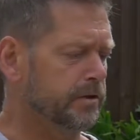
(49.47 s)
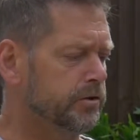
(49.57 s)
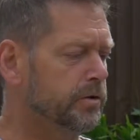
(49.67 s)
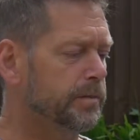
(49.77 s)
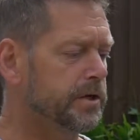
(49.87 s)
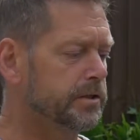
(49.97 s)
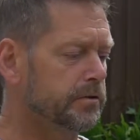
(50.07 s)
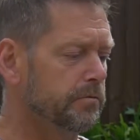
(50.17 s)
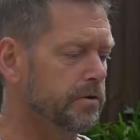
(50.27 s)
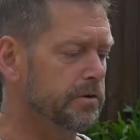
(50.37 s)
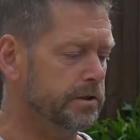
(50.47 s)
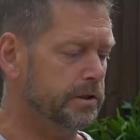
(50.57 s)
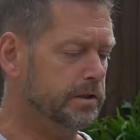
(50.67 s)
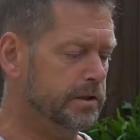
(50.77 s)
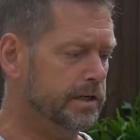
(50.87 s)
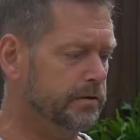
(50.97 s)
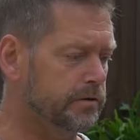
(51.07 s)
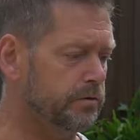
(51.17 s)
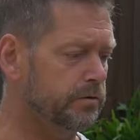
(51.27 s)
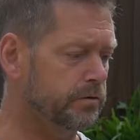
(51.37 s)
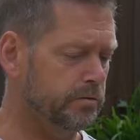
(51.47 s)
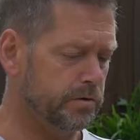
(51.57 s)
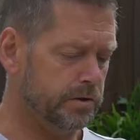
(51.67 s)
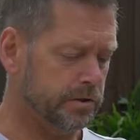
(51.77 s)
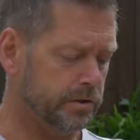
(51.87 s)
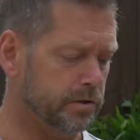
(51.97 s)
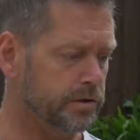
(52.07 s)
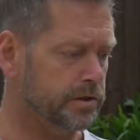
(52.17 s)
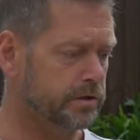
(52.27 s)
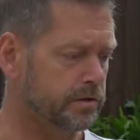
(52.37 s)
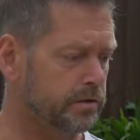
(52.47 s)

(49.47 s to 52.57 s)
drop it into the water to get those underwater shots,